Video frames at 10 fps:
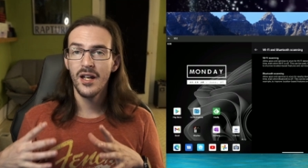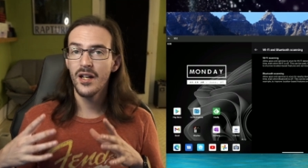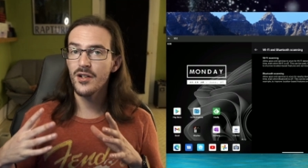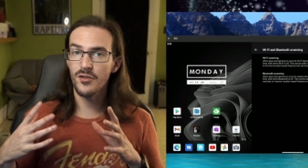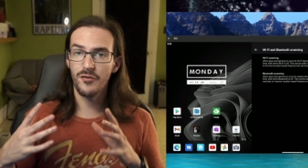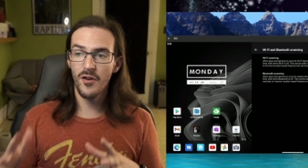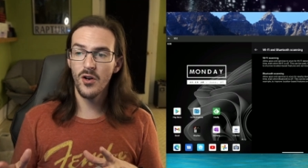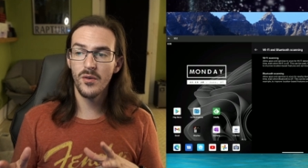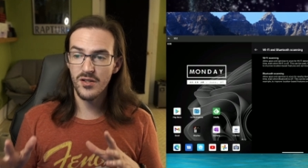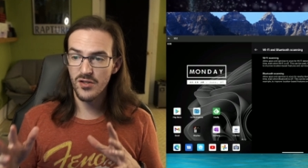is your
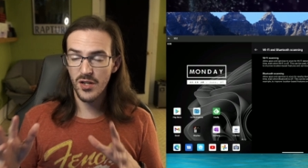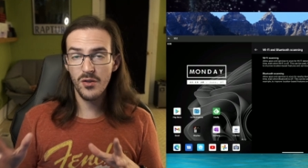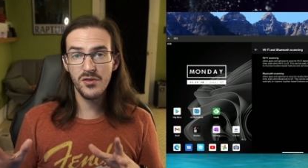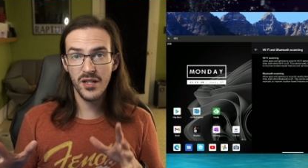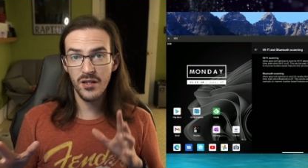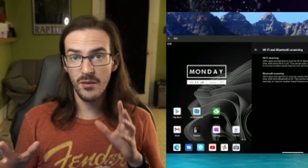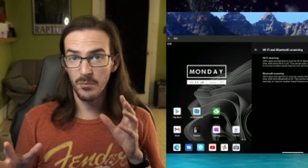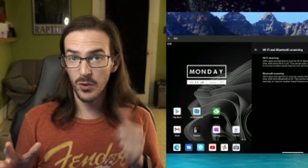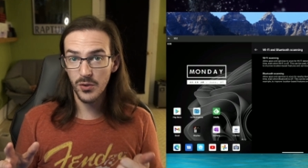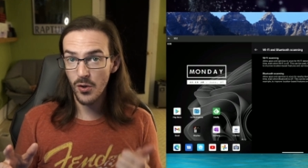phone is using
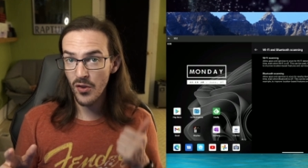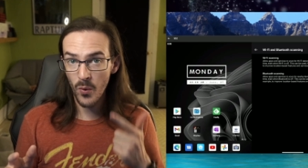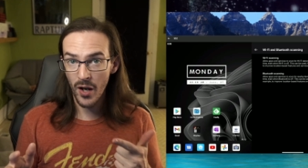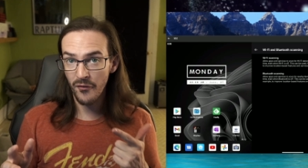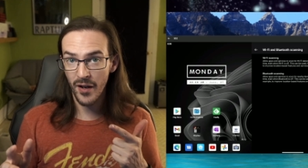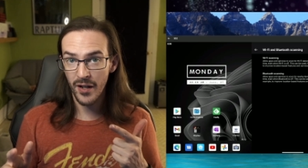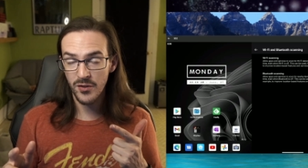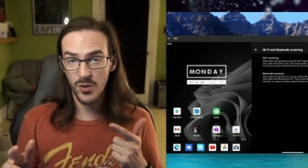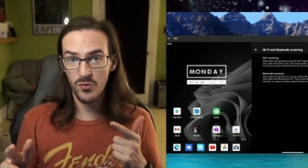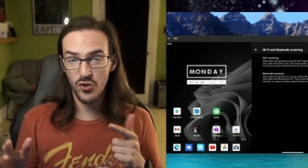Bluetooth and Wi-Fi
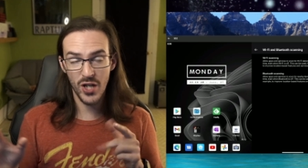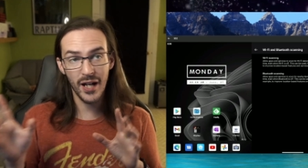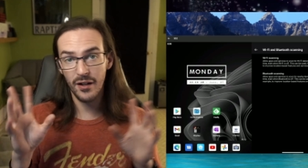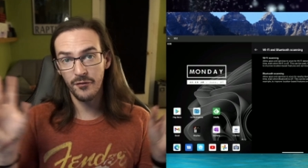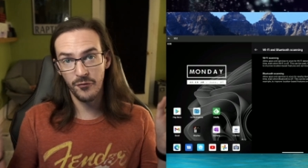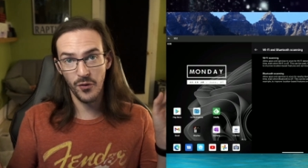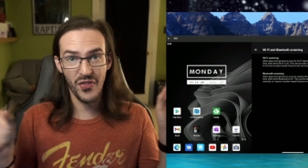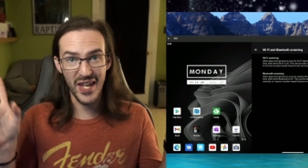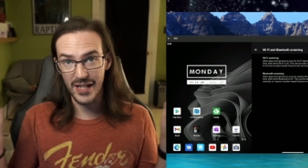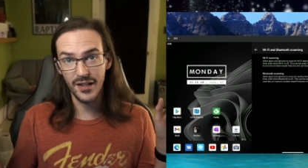to check for
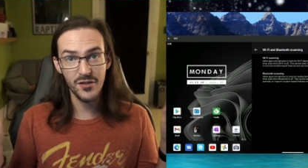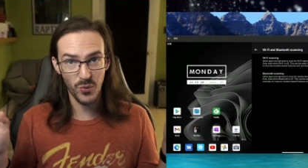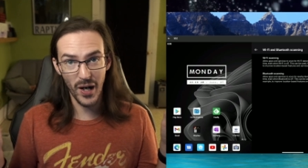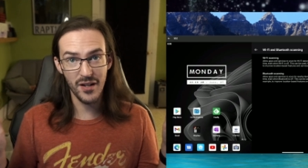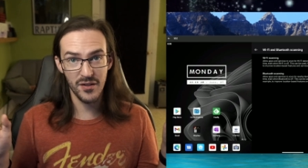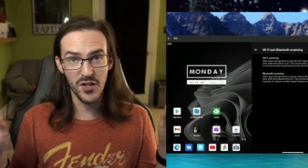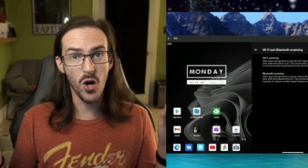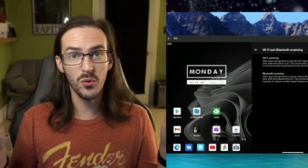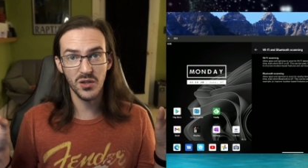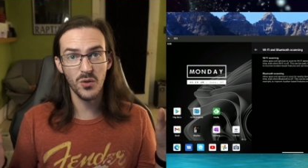things, right?
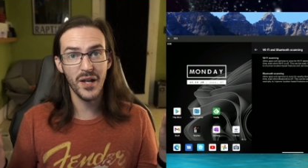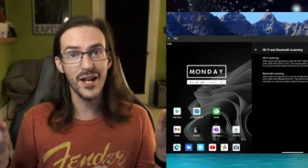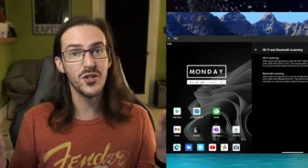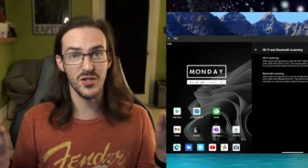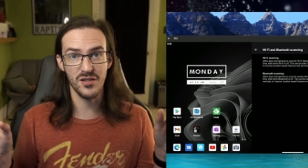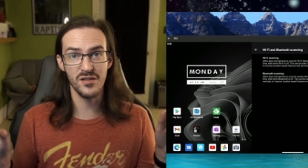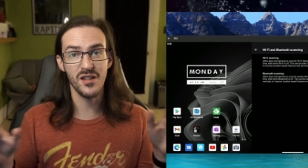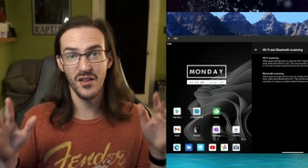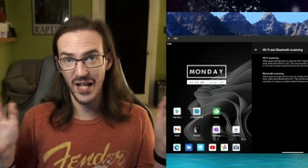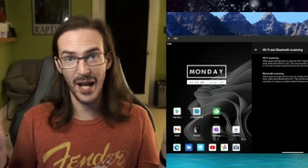Known
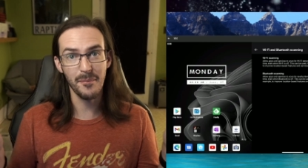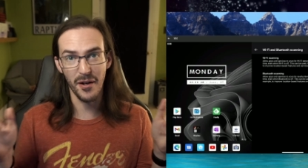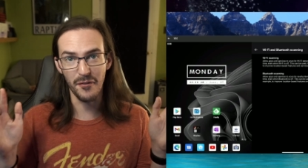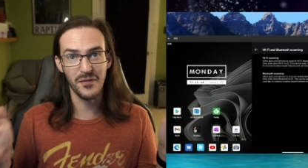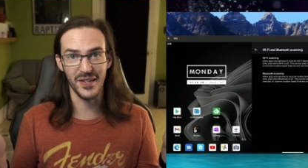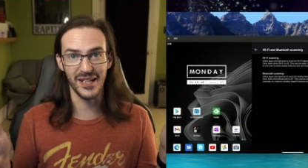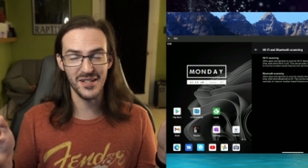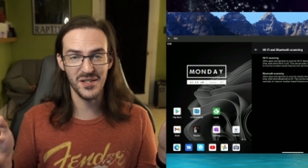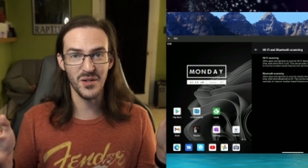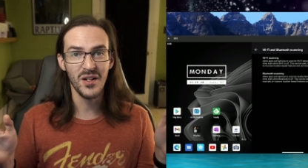locations type of
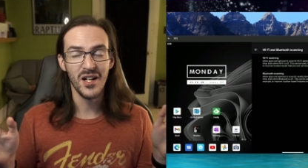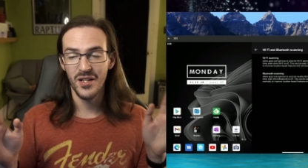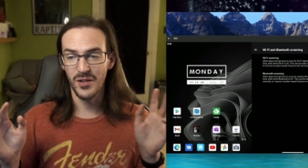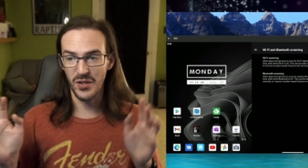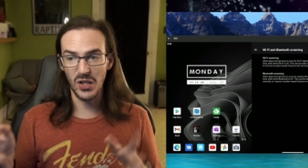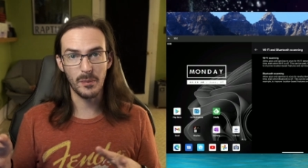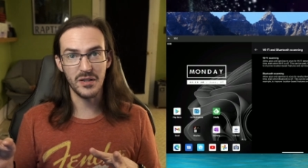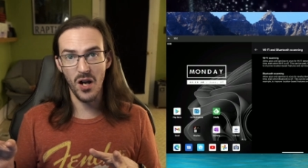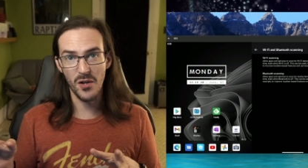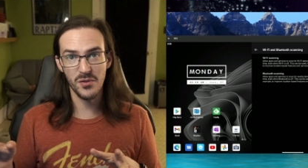thing. So you're near a
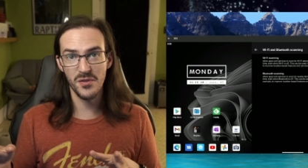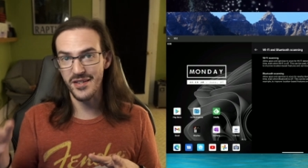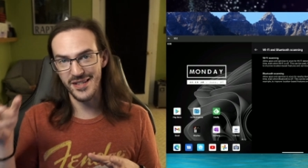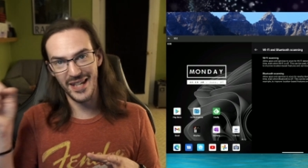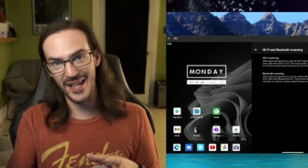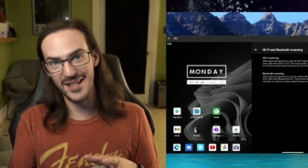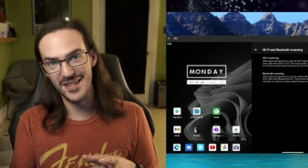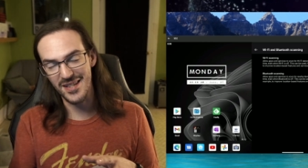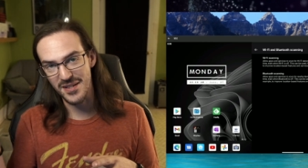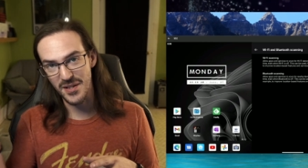McDonald's, it
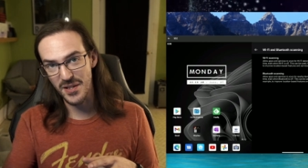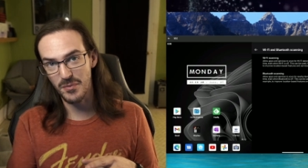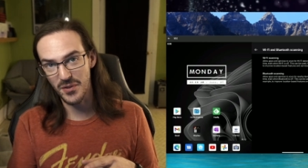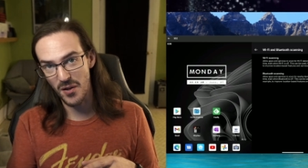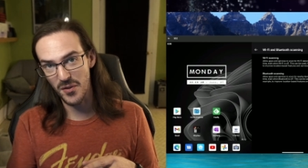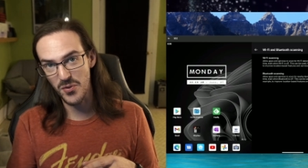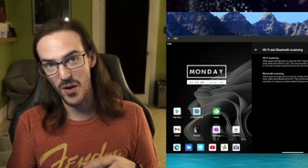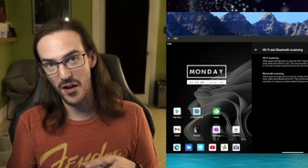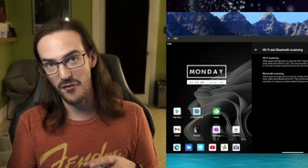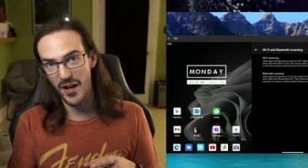scans it, sees McDonald's
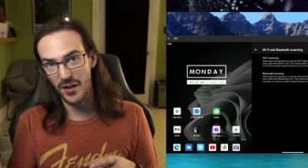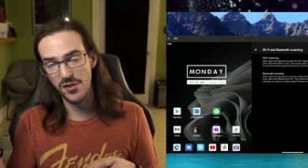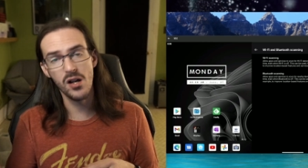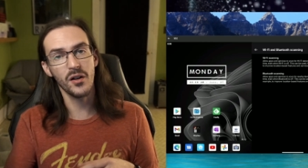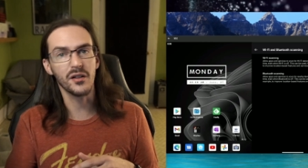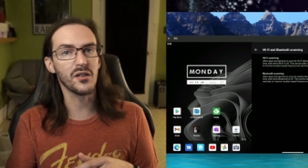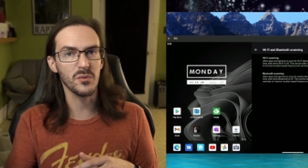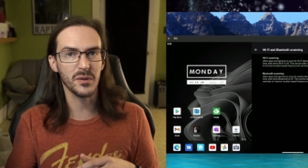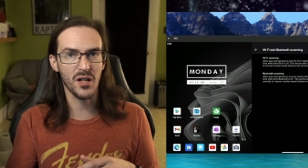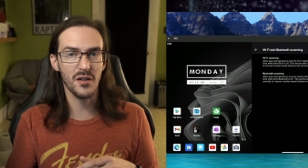Wi Fi, goes, oh, you're near
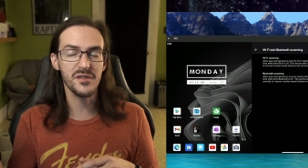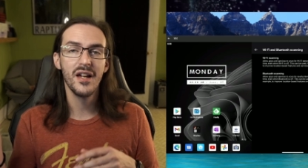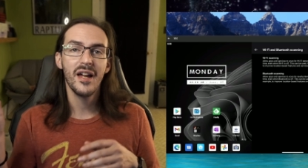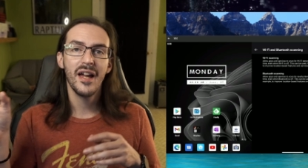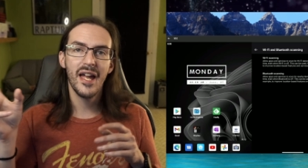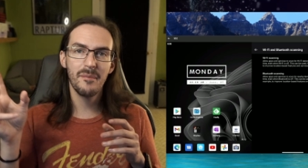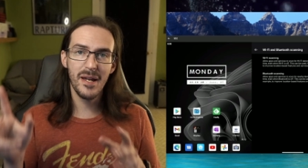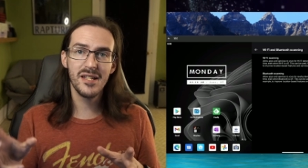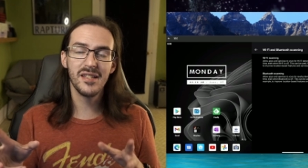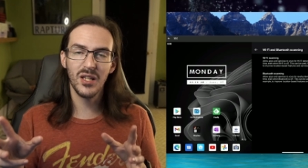the McDonald's. And
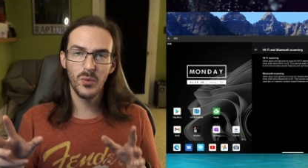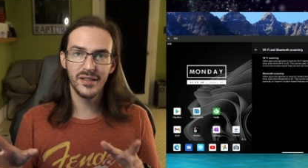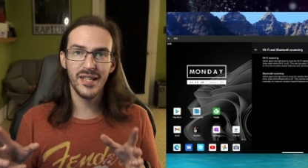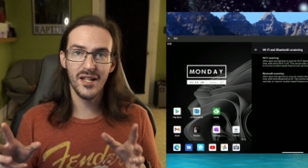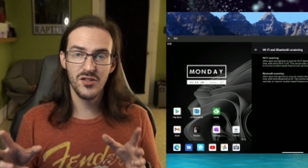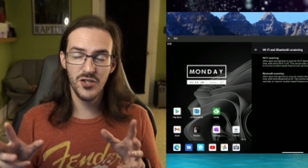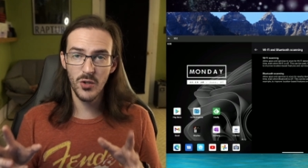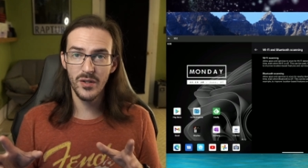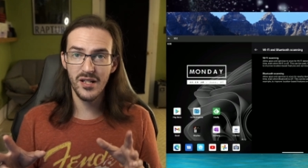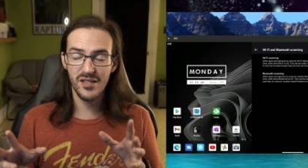basically, what that's
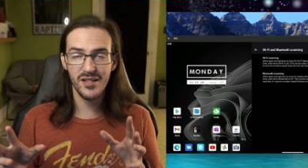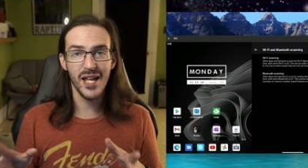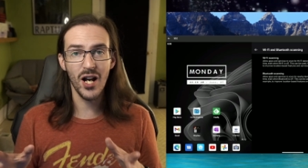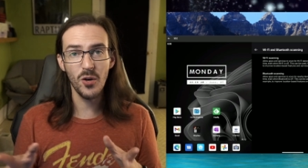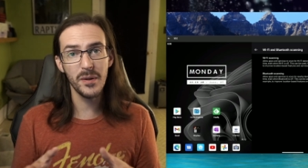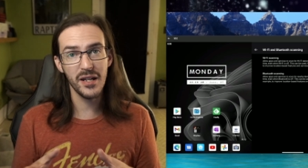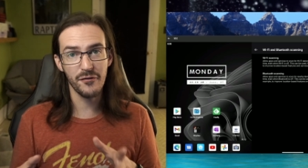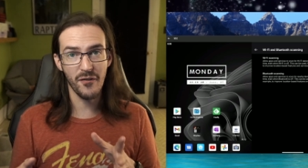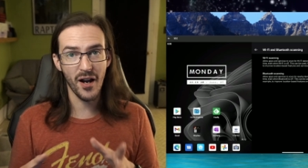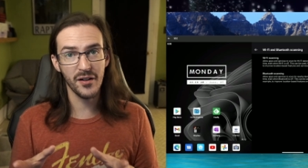doing is it's helping
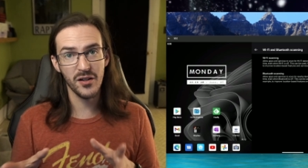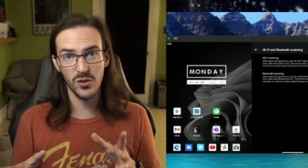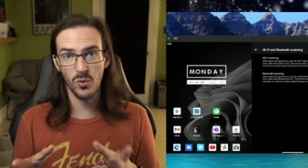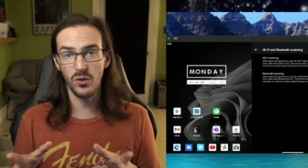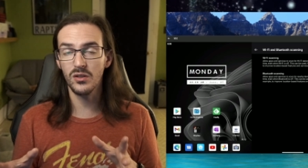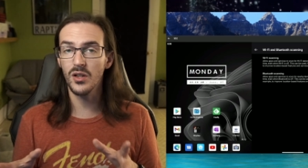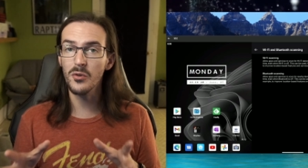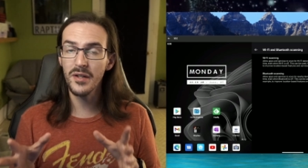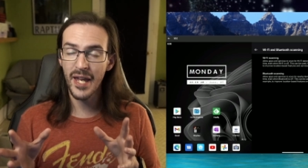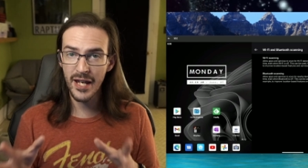it find your
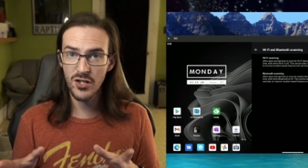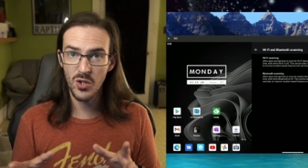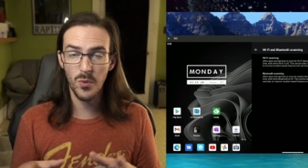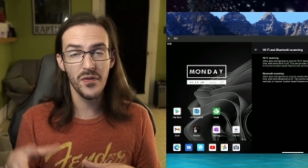location